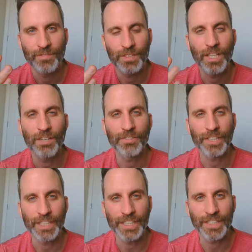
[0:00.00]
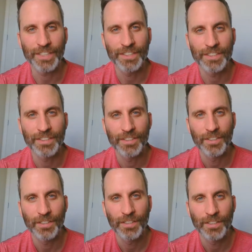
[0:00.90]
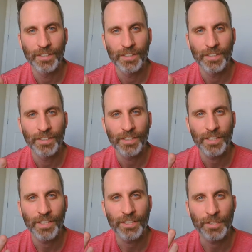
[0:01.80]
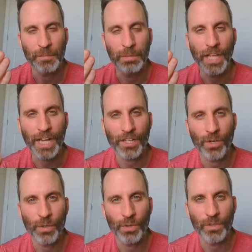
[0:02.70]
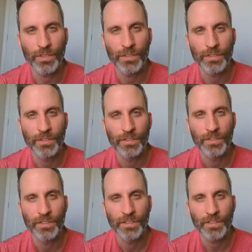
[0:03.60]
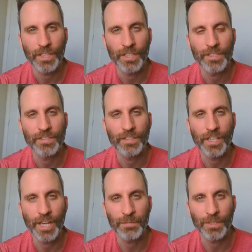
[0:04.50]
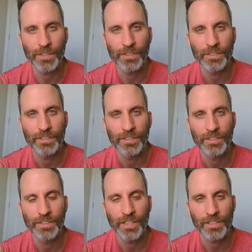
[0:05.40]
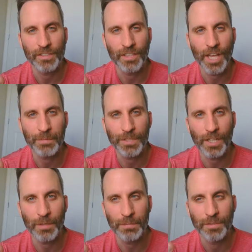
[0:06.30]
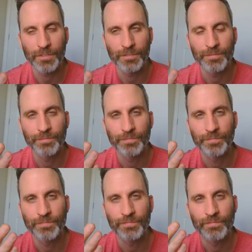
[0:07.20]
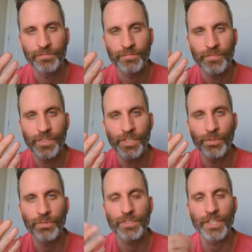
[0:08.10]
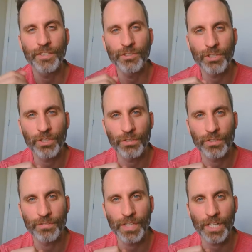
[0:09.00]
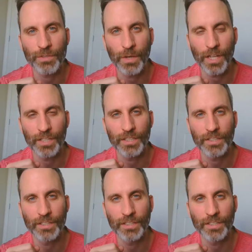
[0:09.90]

lovingly into the black hole that is the camera on this laptop, you will see the truth of non-duality.